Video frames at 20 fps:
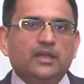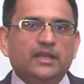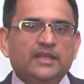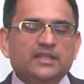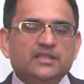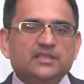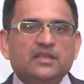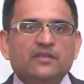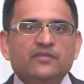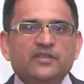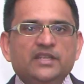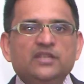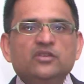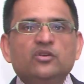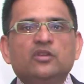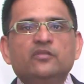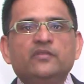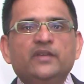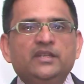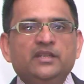in 17
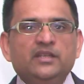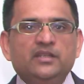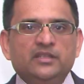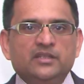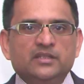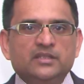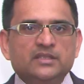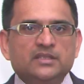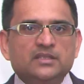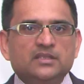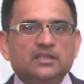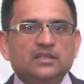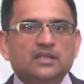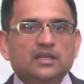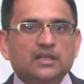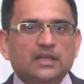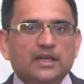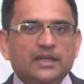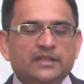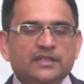out of 18 years,
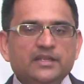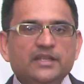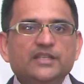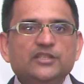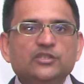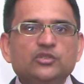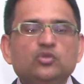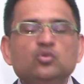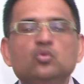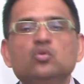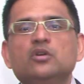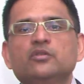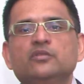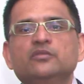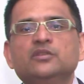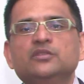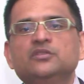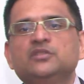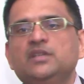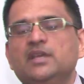at least 2 out
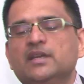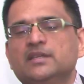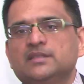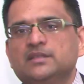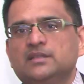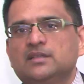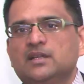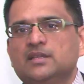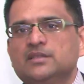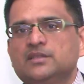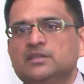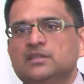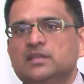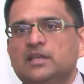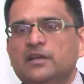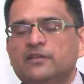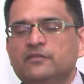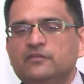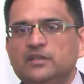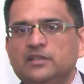of the 3 asset classes
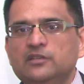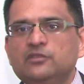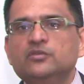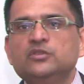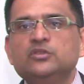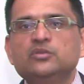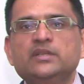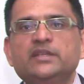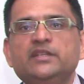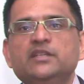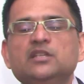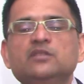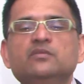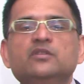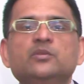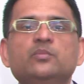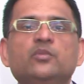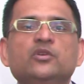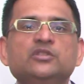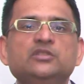have individually
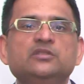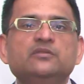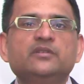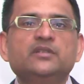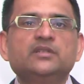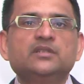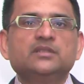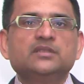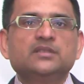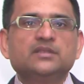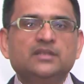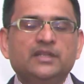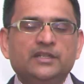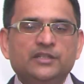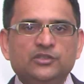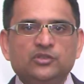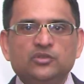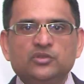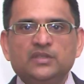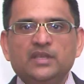delivered positive returns. That
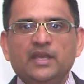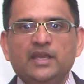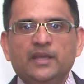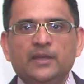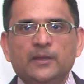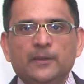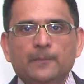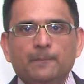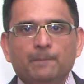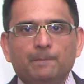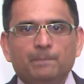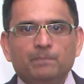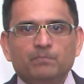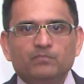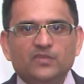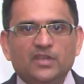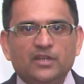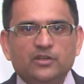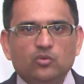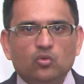is to say
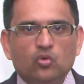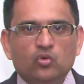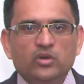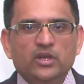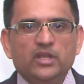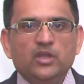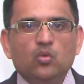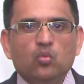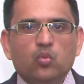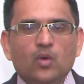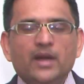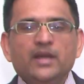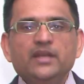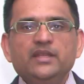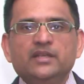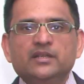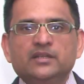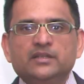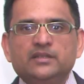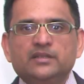that only 1
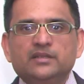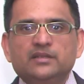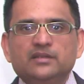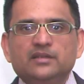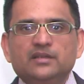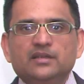year